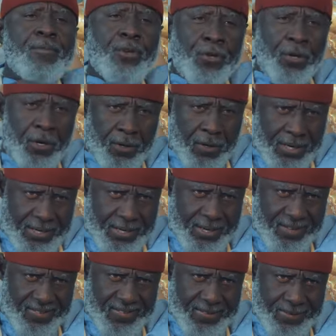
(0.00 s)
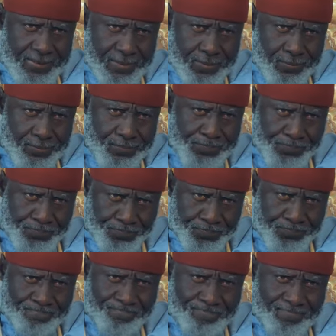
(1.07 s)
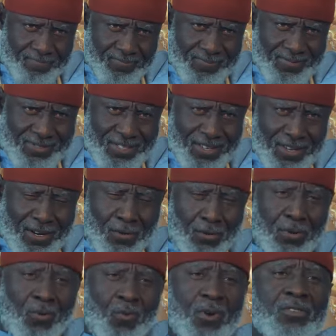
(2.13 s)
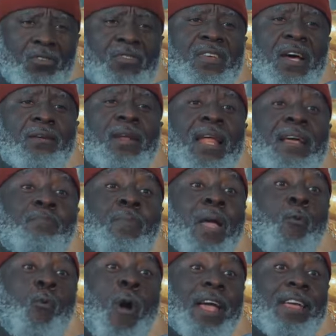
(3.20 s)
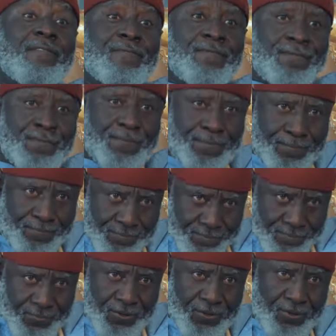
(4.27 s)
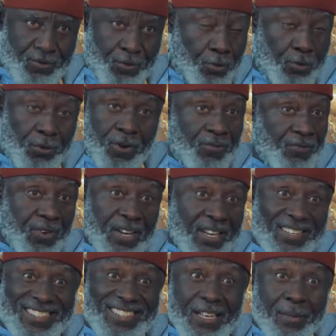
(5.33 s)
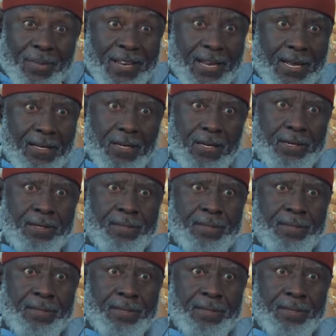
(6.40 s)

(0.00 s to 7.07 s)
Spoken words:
Young lady, listen now. I wouldn't want to sound like my wife, so you don't feel intimidated.